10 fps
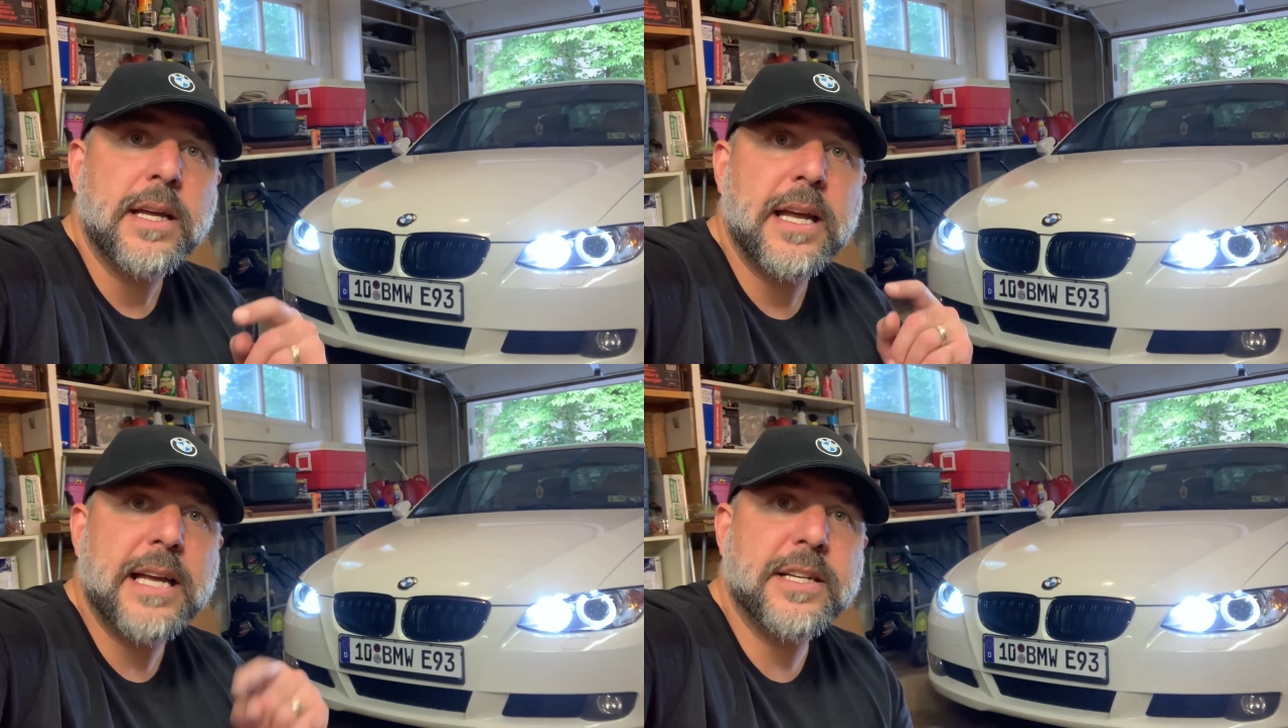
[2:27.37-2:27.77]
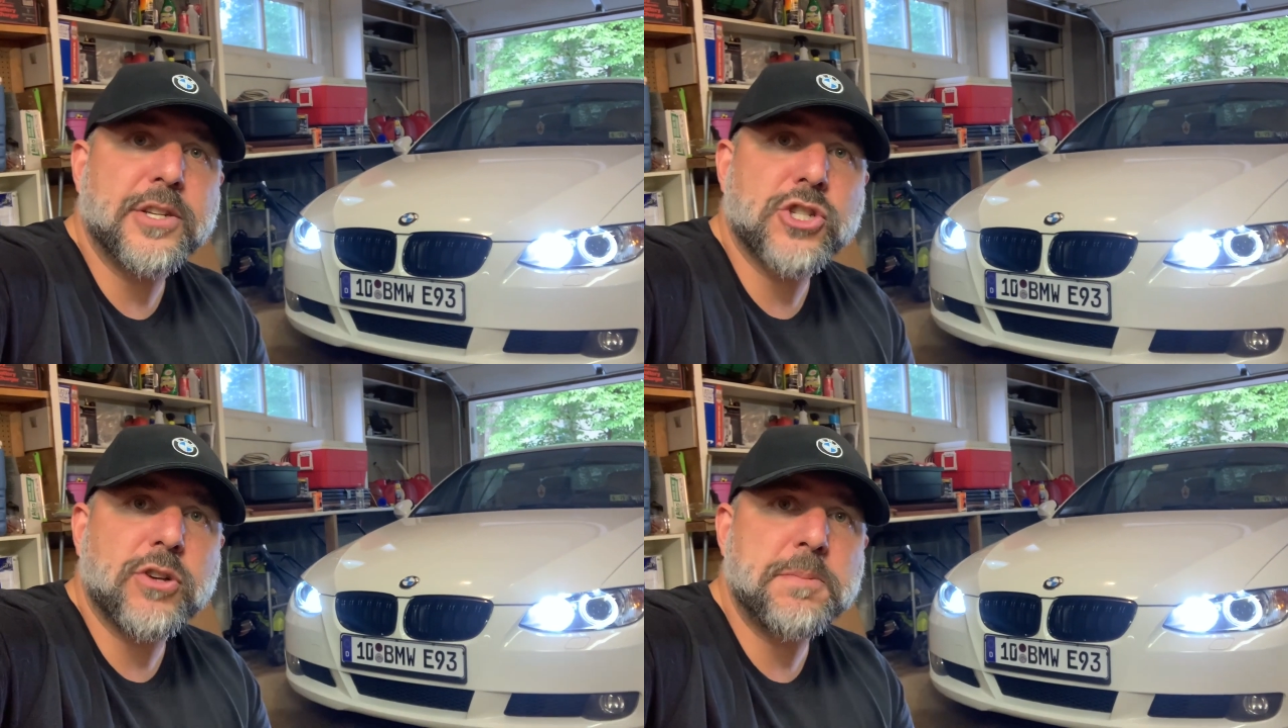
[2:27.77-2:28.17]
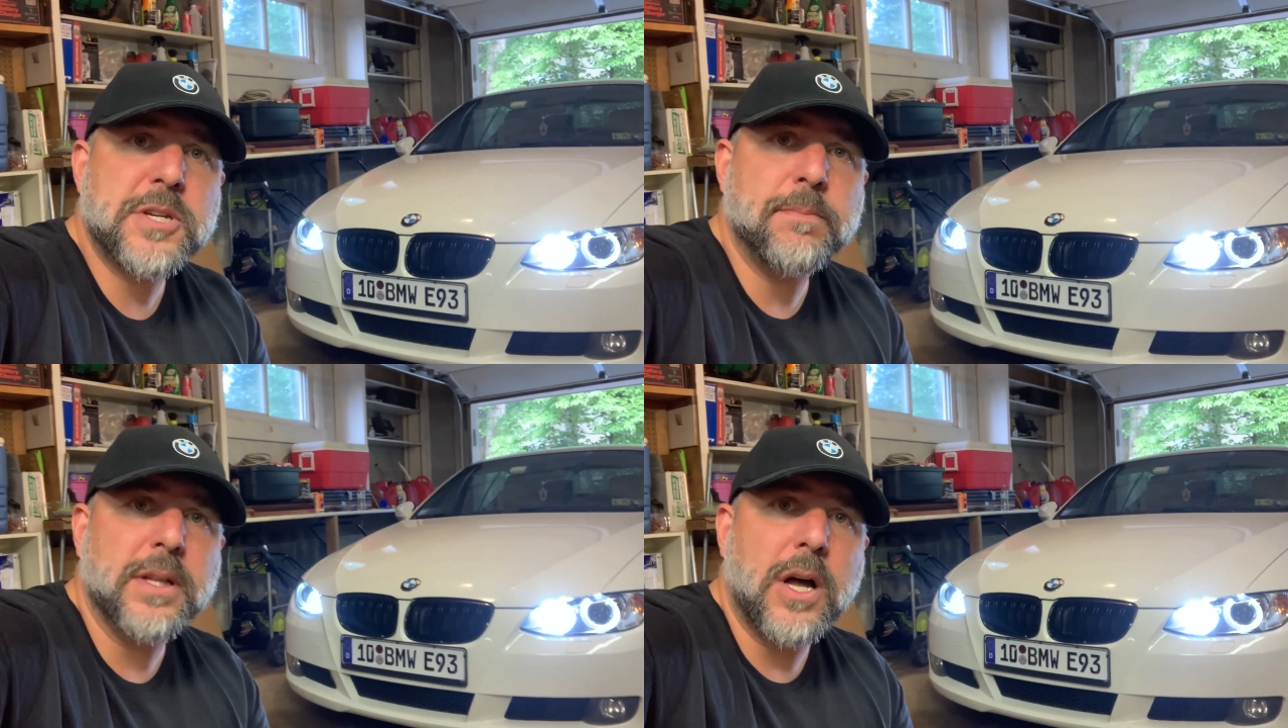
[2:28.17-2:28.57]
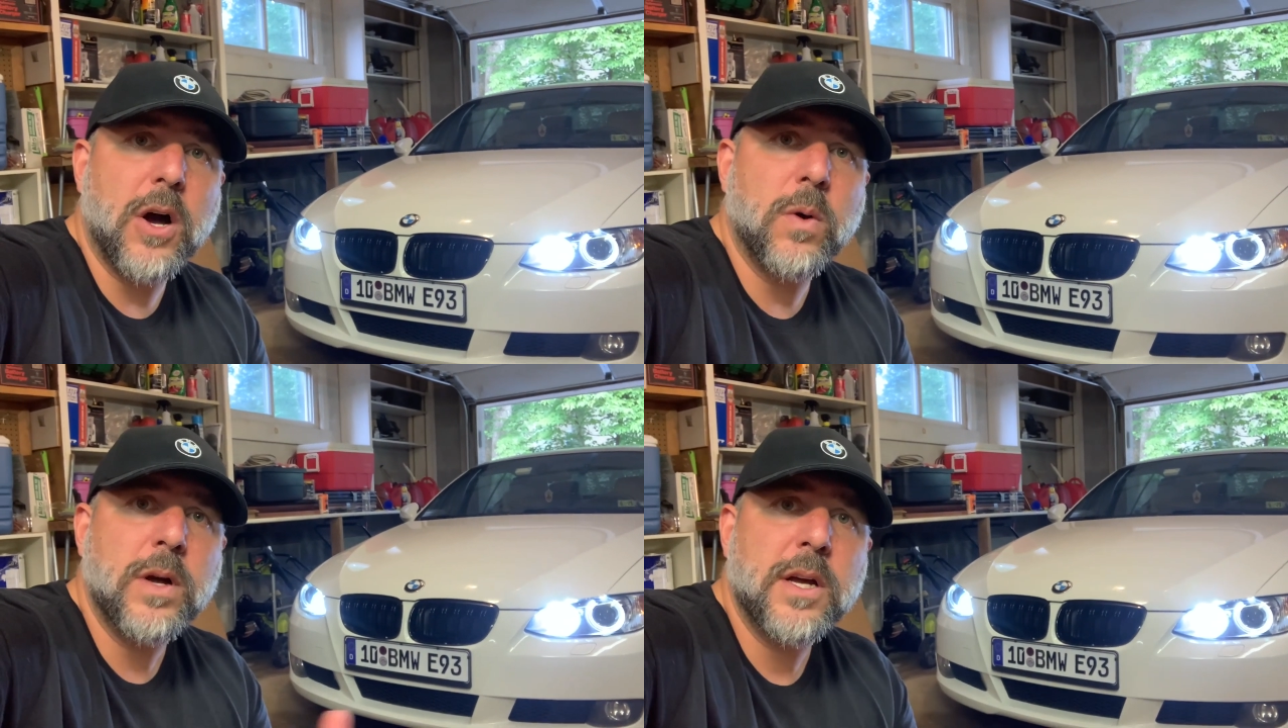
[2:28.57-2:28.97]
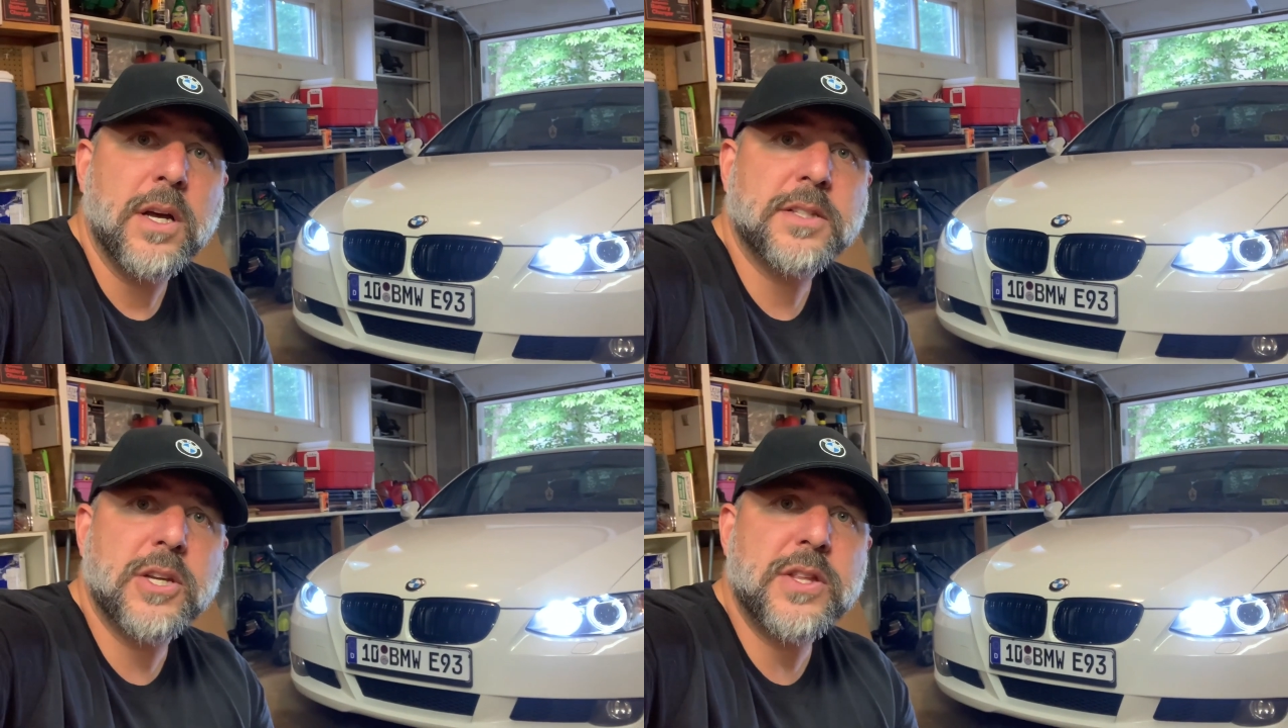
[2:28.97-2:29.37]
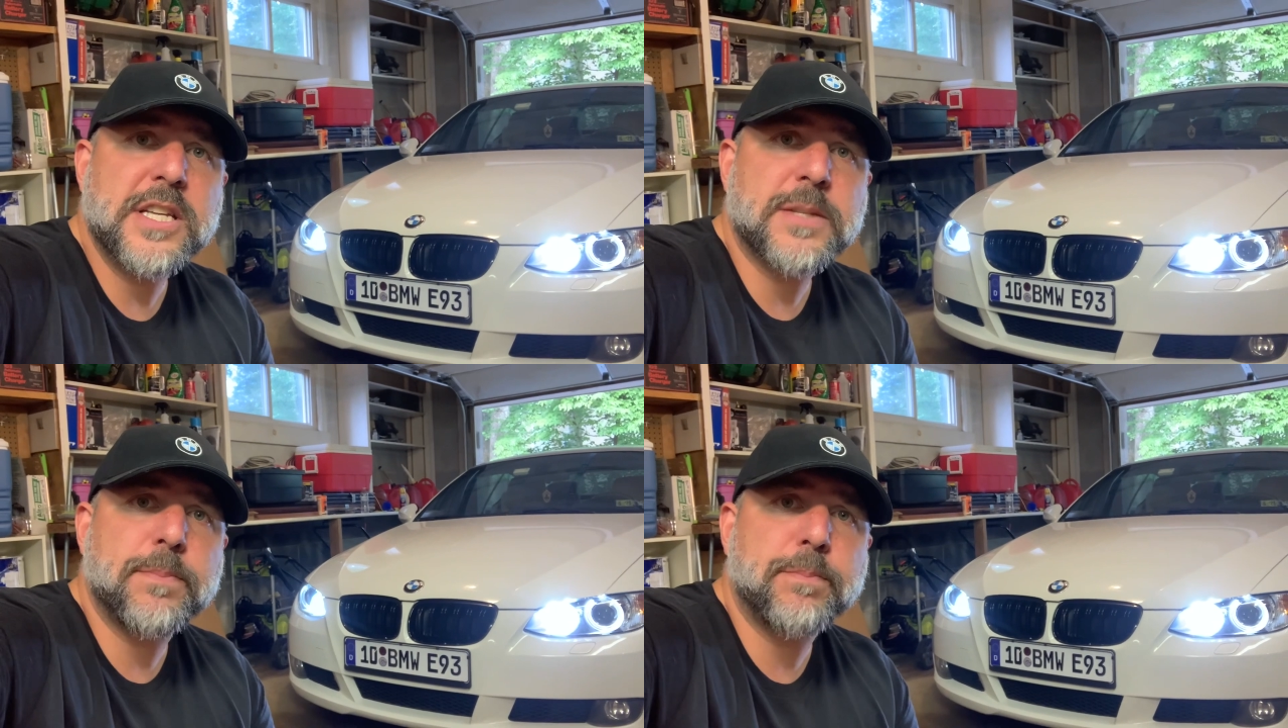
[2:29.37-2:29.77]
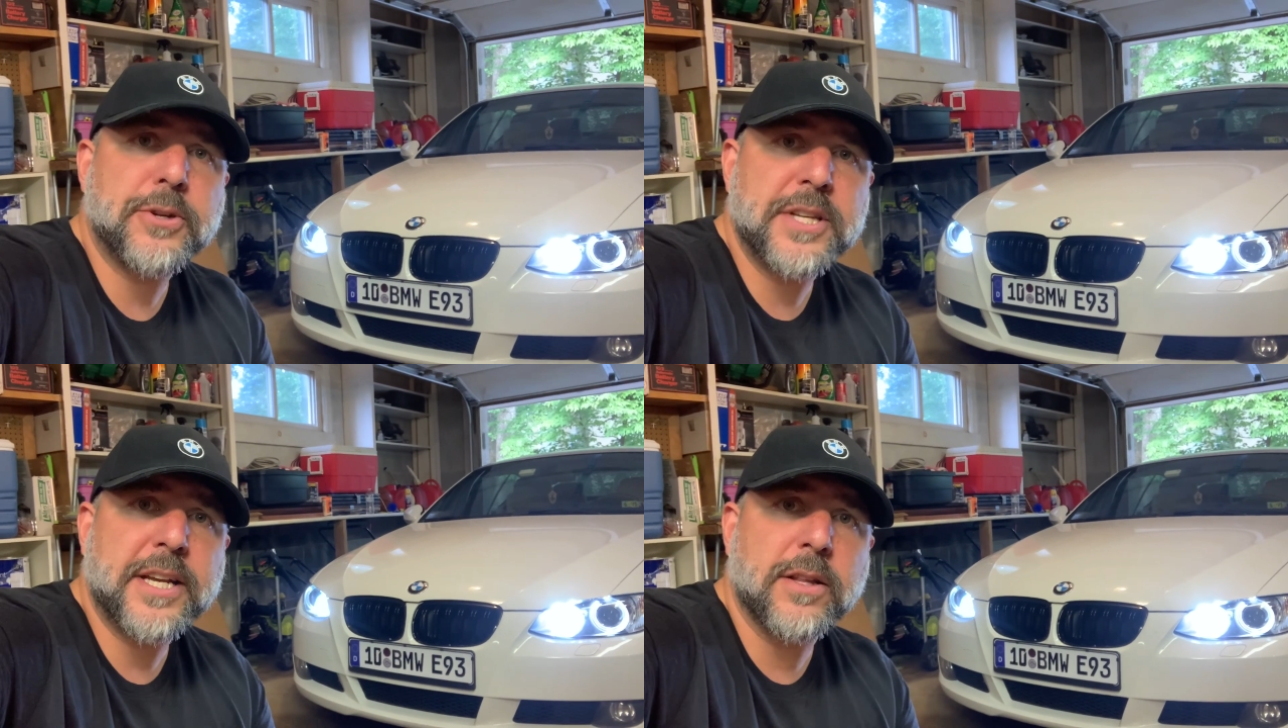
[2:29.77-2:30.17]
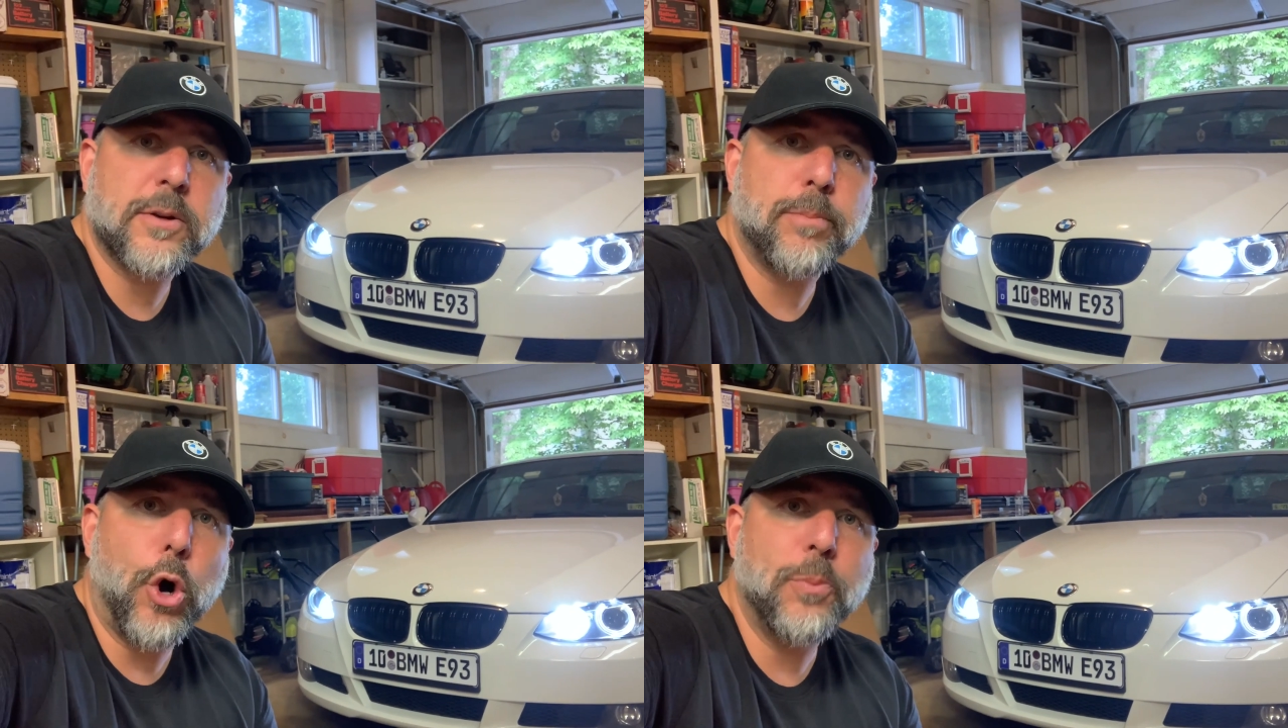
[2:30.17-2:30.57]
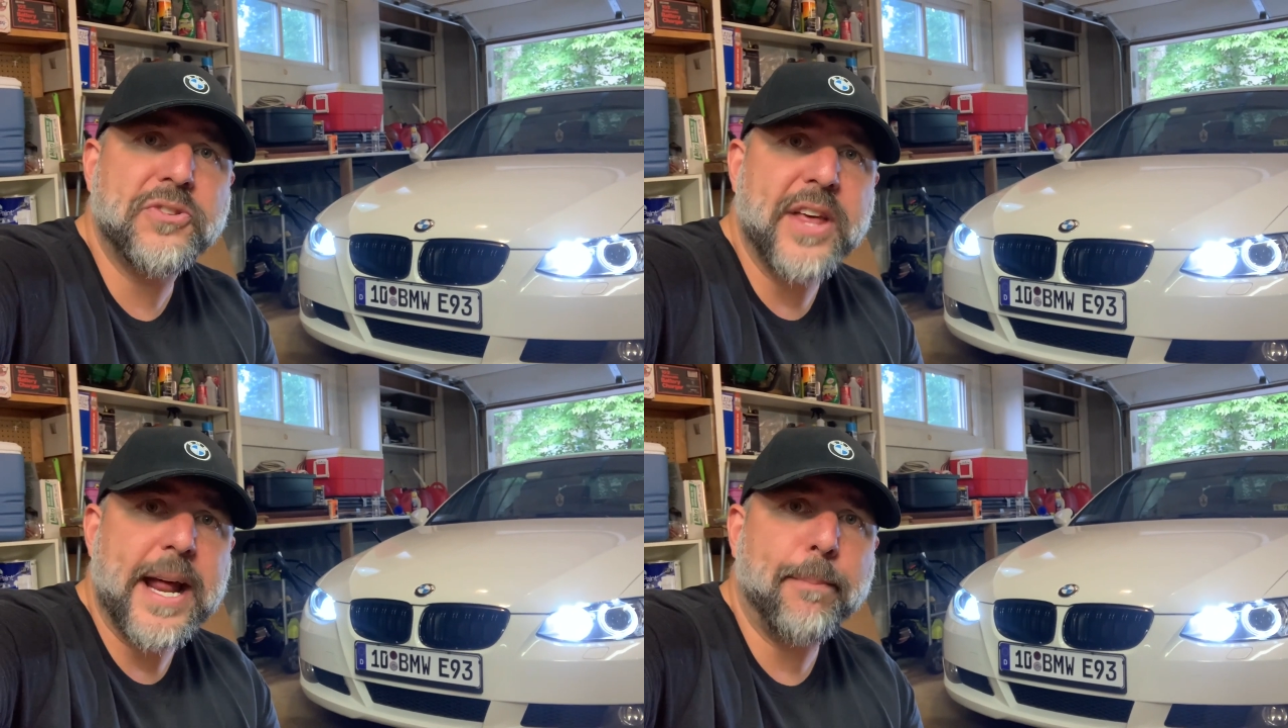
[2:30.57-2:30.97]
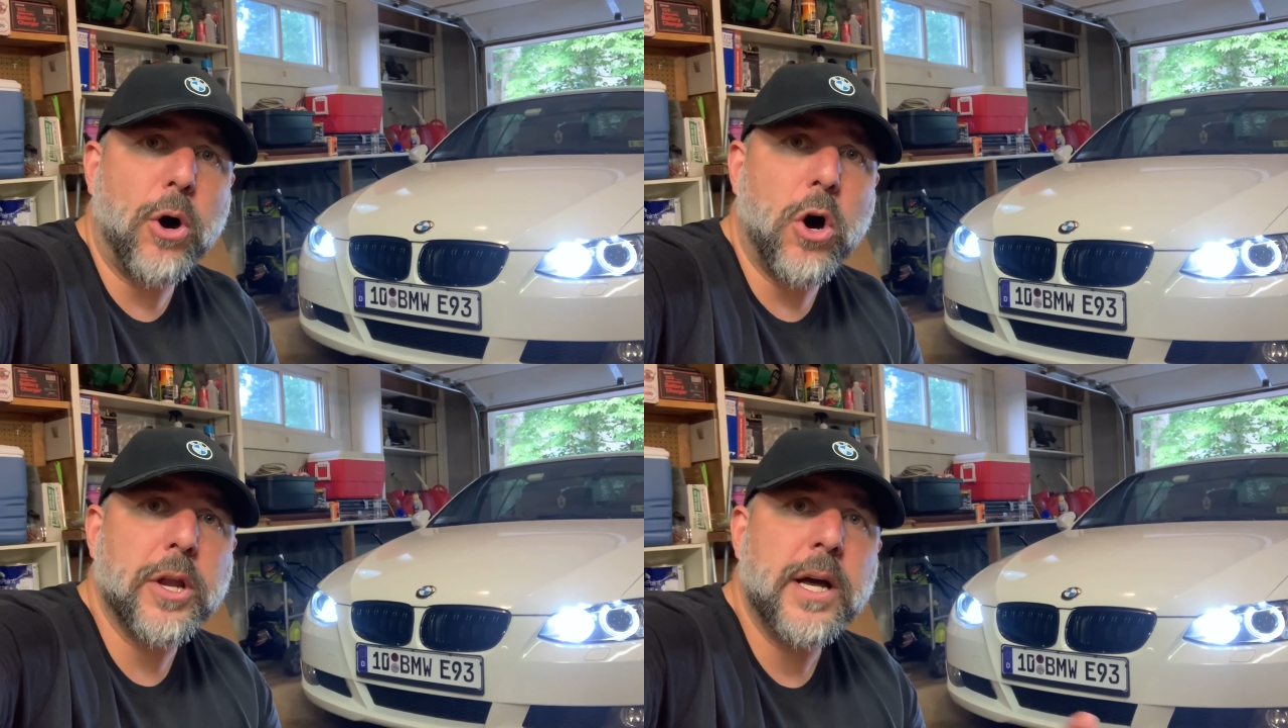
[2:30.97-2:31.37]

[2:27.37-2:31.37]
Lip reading: in the description below to these particular bulbs that I bought.